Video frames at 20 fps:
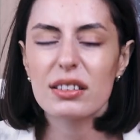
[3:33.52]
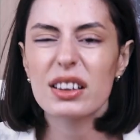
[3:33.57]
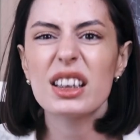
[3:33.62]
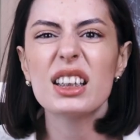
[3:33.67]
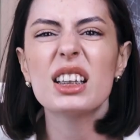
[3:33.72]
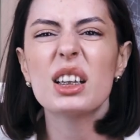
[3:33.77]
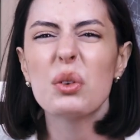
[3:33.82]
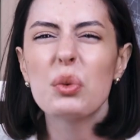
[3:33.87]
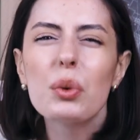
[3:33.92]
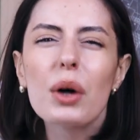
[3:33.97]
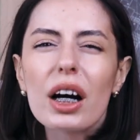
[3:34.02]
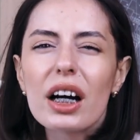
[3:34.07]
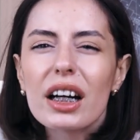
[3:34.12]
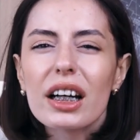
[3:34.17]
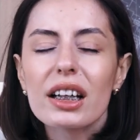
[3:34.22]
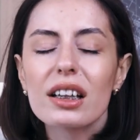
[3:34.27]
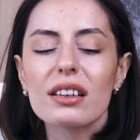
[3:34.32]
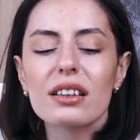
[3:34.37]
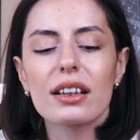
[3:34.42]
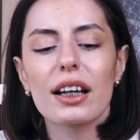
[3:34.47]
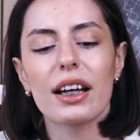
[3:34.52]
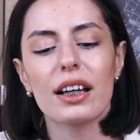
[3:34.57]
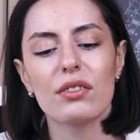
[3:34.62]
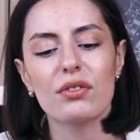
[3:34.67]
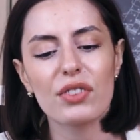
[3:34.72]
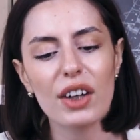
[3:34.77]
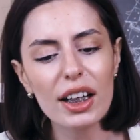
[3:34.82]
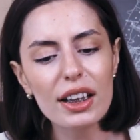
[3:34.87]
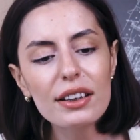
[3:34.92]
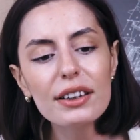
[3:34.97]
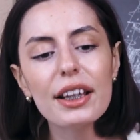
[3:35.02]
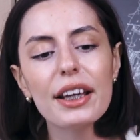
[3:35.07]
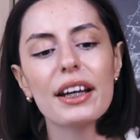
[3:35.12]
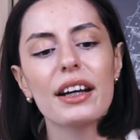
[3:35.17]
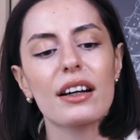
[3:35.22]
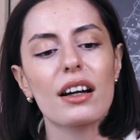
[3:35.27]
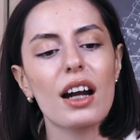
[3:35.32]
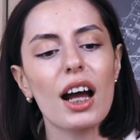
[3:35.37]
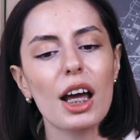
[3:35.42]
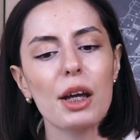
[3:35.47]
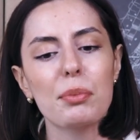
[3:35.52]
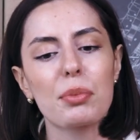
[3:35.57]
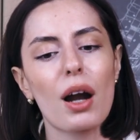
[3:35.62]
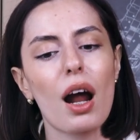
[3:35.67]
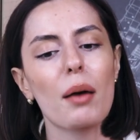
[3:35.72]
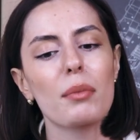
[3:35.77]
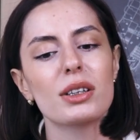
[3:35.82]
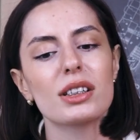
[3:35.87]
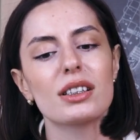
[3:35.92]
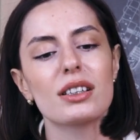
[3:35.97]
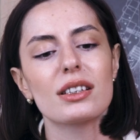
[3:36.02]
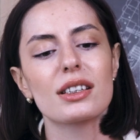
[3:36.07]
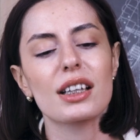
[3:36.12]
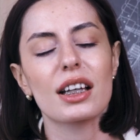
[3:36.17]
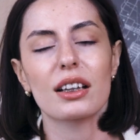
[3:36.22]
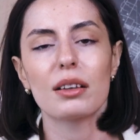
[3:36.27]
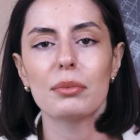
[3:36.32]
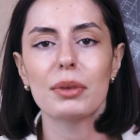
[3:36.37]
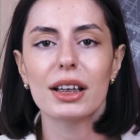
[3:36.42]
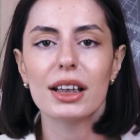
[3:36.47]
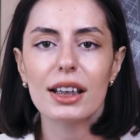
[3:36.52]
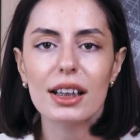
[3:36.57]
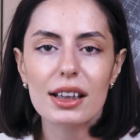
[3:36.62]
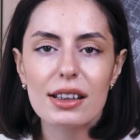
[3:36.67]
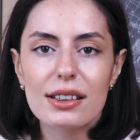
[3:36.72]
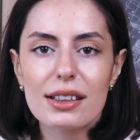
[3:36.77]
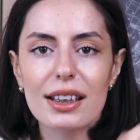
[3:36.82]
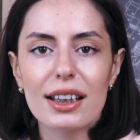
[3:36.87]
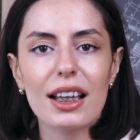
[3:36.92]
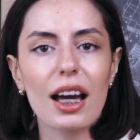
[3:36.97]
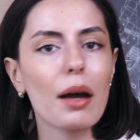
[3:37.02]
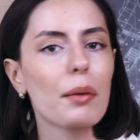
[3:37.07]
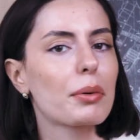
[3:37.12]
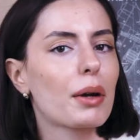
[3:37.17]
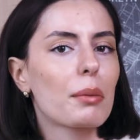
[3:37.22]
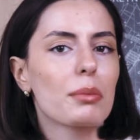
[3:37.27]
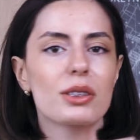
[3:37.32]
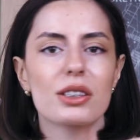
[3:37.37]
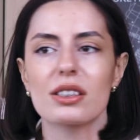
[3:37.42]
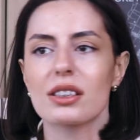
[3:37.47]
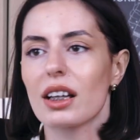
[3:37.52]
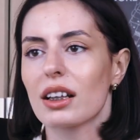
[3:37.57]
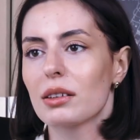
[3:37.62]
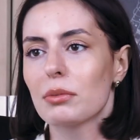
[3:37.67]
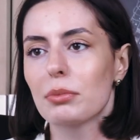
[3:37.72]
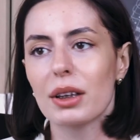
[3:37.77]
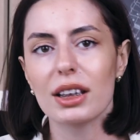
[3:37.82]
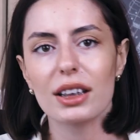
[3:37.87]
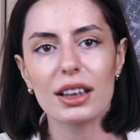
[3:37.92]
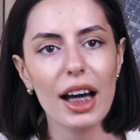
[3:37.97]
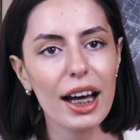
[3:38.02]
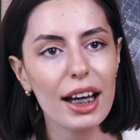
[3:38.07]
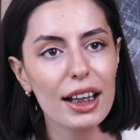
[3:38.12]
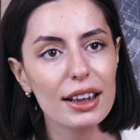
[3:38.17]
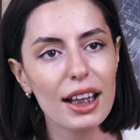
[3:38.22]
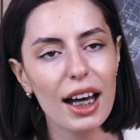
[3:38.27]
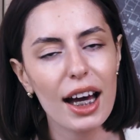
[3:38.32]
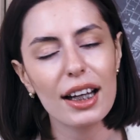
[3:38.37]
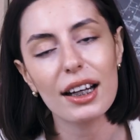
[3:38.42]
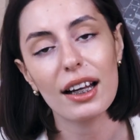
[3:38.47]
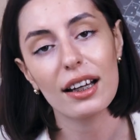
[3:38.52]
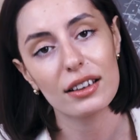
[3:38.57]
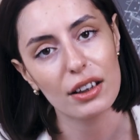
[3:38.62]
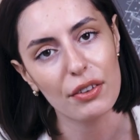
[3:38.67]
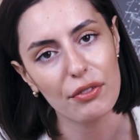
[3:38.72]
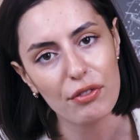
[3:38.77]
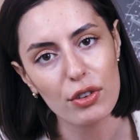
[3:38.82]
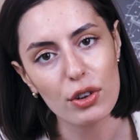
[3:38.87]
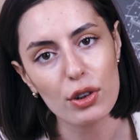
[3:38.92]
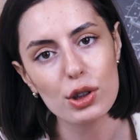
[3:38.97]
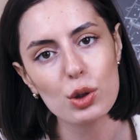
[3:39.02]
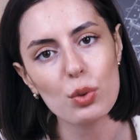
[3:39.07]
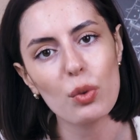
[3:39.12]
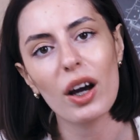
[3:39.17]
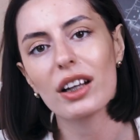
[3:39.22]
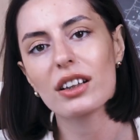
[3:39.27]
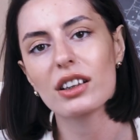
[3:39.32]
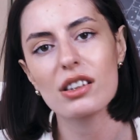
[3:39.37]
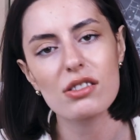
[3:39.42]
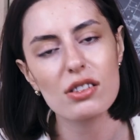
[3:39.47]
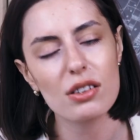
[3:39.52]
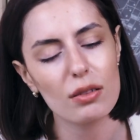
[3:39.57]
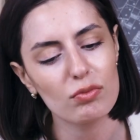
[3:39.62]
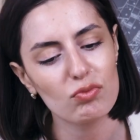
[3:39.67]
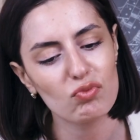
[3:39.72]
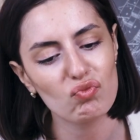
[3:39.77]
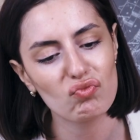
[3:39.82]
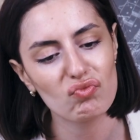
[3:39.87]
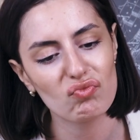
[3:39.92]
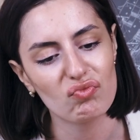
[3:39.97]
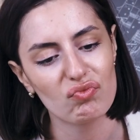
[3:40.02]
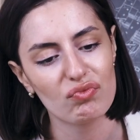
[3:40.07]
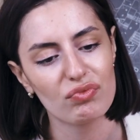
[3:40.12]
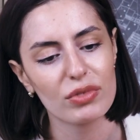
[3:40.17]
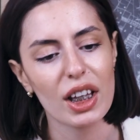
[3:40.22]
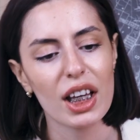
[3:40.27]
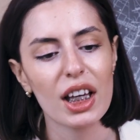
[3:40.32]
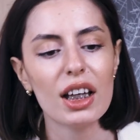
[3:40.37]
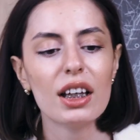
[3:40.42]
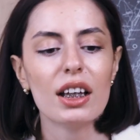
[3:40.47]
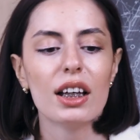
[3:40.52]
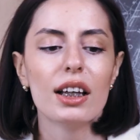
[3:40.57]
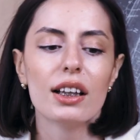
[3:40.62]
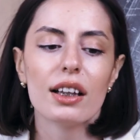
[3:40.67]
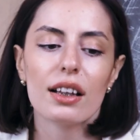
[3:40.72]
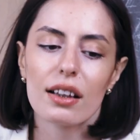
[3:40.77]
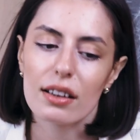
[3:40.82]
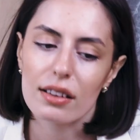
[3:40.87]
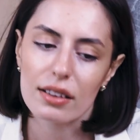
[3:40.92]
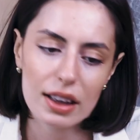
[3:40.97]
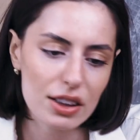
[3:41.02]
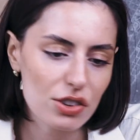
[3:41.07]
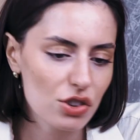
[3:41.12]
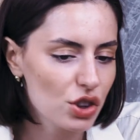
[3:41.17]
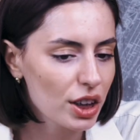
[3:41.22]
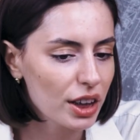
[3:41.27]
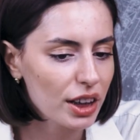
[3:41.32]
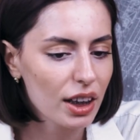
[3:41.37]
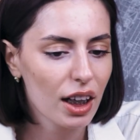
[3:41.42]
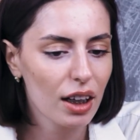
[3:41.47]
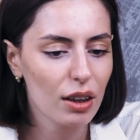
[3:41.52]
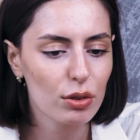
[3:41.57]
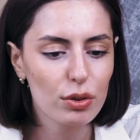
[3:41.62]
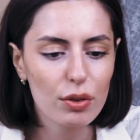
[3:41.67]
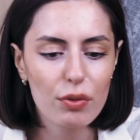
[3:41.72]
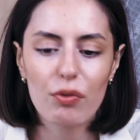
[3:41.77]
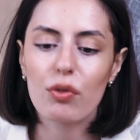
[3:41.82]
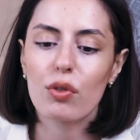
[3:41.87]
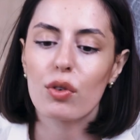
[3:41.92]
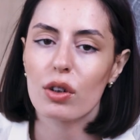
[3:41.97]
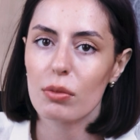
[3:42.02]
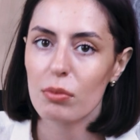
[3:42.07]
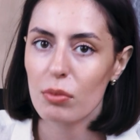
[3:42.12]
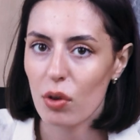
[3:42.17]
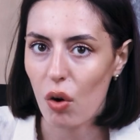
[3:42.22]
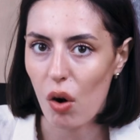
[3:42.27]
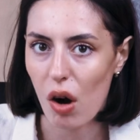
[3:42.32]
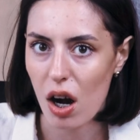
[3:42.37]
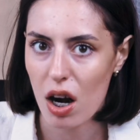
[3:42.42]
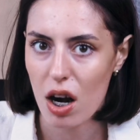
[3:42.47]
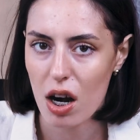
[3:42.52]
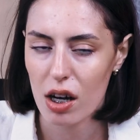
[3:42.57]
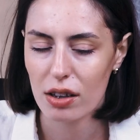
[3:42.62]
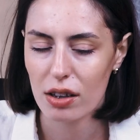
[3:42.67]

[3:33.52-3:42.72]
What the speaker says: in a while. And right there, I promise it's gonna be easy. I promise it's gonna be like that. And the first one is, let's check it out for more.